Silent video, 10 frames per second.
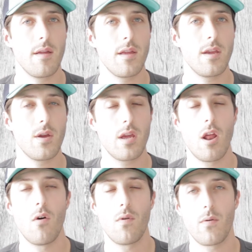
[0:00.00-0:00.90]
you
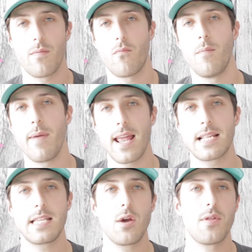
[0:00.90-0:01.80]
know, when Man of
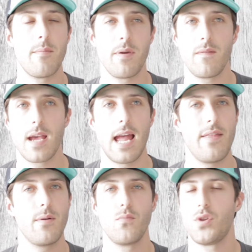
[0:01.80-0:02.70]
Steel and then BVS and
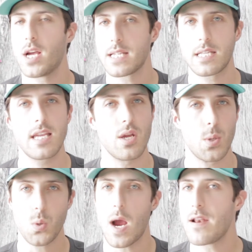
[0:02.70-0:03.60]
then Justice League, you
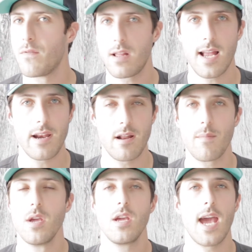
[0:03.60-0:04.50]
tried to really lighten it
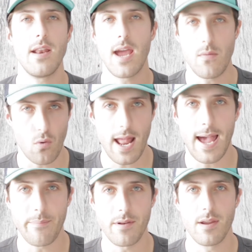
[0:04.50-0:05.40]
up. And what
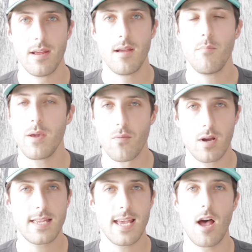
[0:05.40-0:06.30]
happened? People
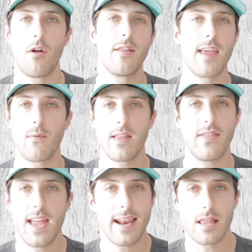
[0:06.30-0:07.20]
could tell they
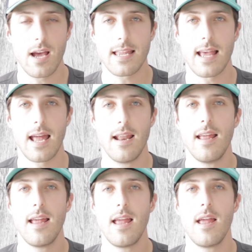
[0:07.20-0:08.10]
didn't like that.
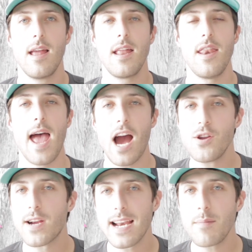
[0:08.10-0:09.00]
Now
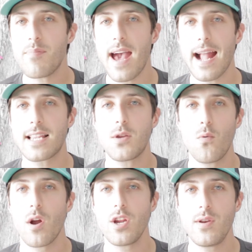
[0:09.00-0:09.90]
you're getting back to
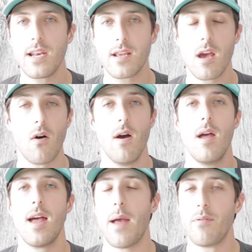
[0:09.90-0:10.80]
where you need to go.
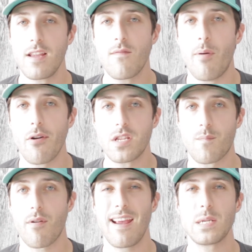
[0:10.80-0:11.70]
I believe Birds
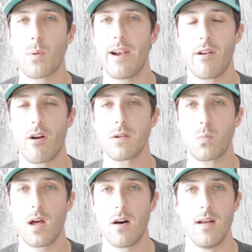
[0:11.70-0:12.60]
of Prey is rated R as
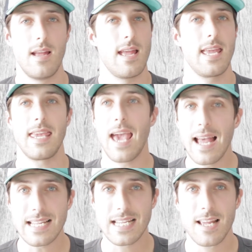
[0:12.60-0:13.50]
well.
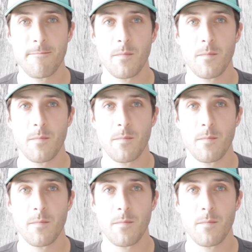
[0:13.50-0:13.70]
Yes.